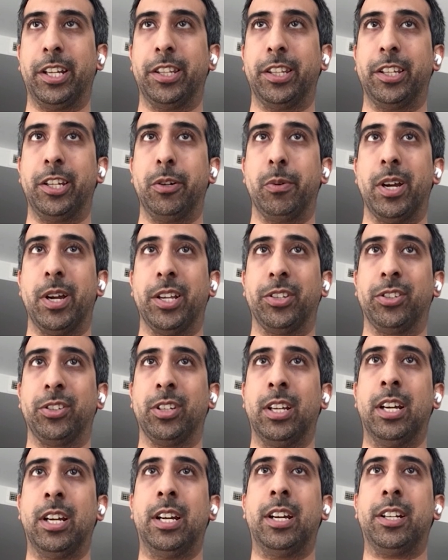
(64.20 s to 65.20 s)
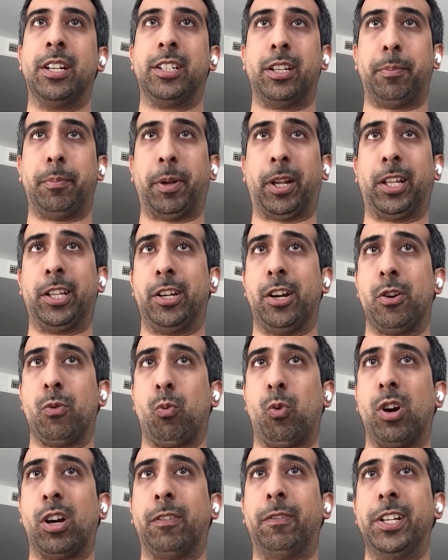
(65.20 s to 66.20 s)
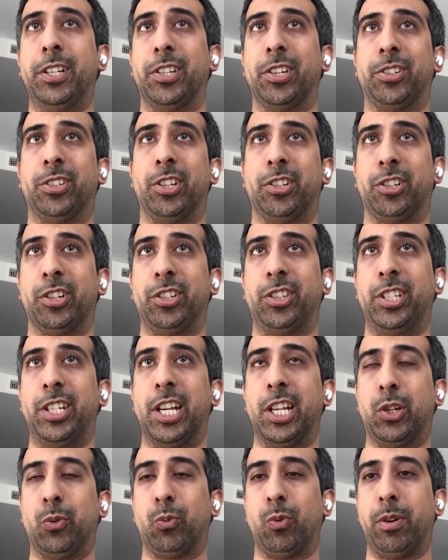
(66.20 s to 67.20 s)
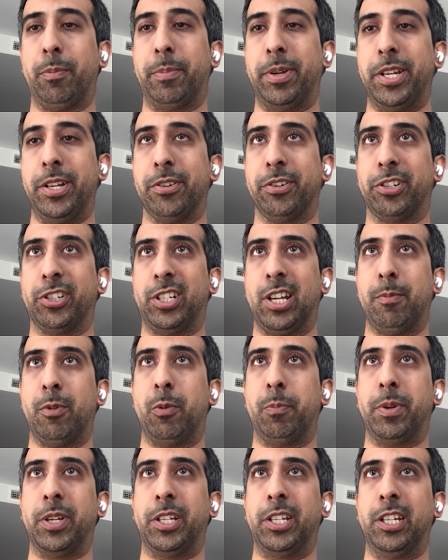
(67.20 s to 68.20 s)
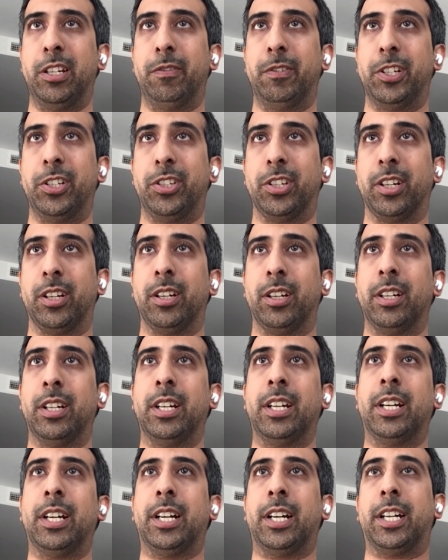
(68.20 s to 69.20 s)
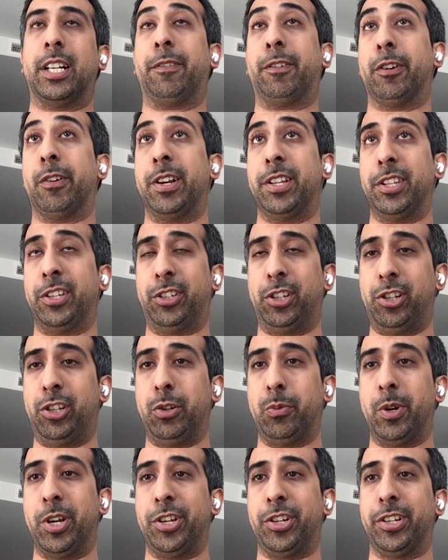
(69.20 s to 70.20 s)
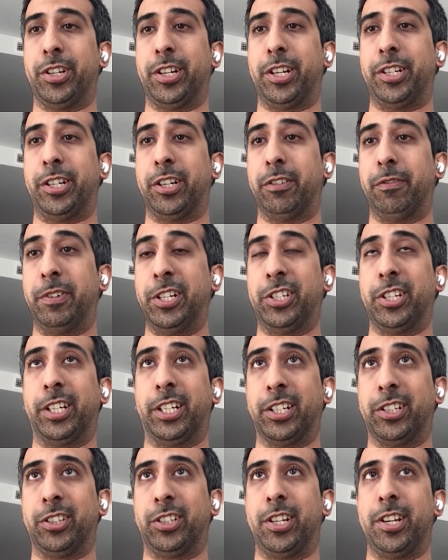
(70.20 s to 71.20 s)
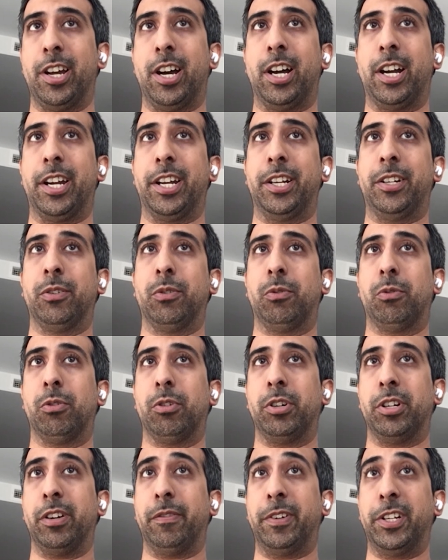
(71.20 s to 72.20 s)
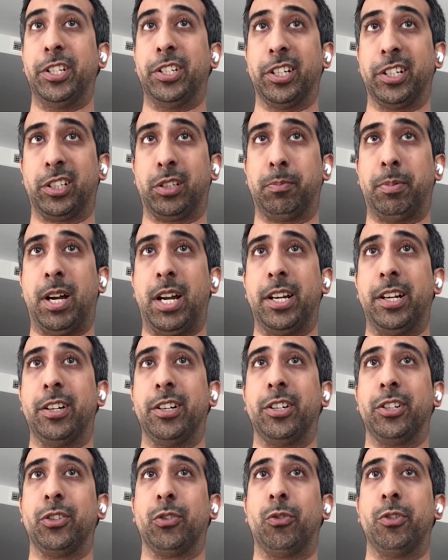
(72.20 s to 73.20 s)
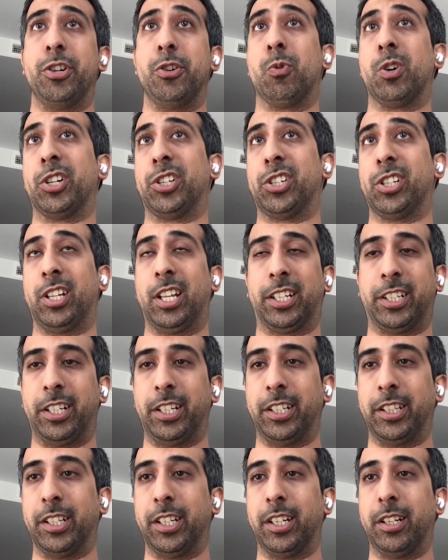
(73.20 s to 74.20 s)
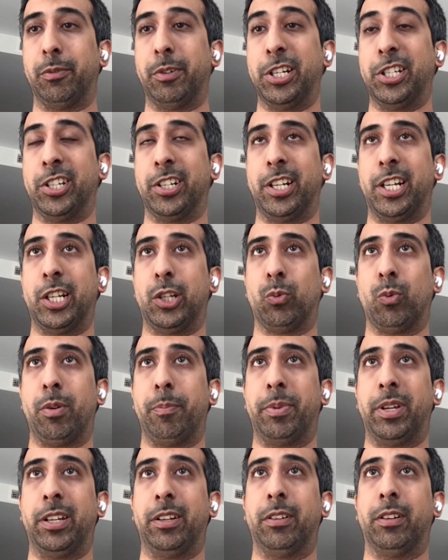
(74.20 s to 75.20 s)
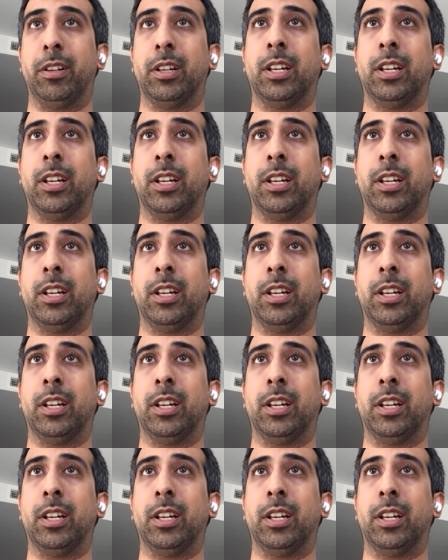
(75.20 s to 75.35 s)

the U.S., typically on work visas such as the H-1B or STEM OPT visa. And if you're in the situation and your visa gets denied, or your visa expires, or you weren't selected in the recent H-1B